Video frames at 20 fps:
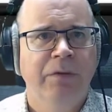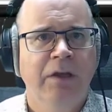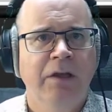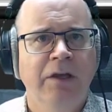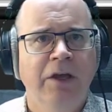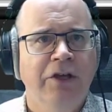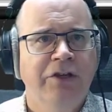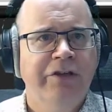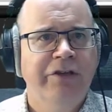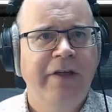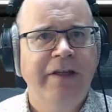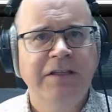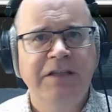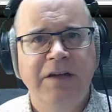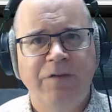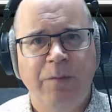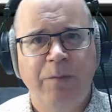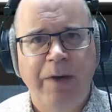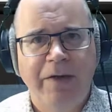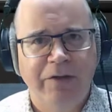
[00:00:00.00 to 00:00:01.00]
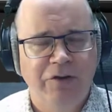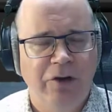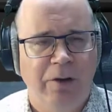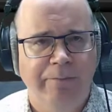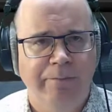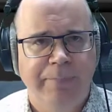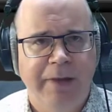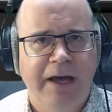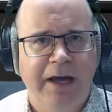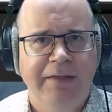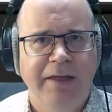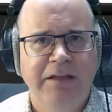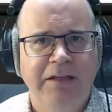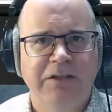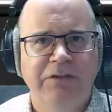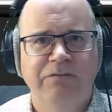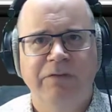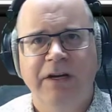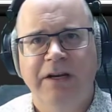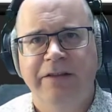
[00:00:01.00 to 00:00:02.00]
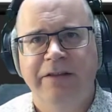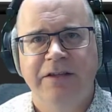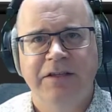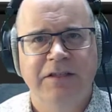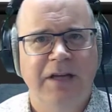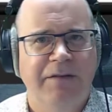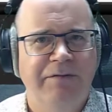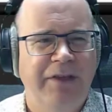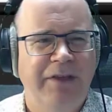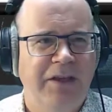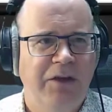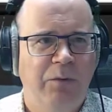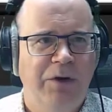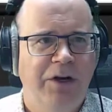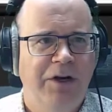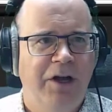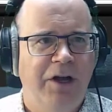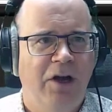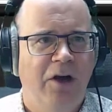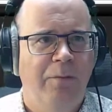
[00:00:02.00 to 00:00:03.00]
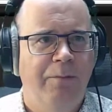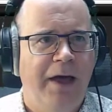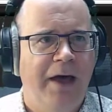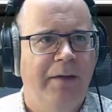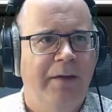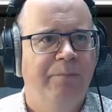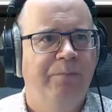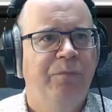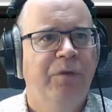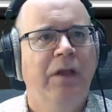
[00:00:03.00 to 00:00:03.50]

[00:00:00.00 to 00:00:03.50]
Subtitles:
So that's enough about the top bar. That's really the stuff that you want to know about.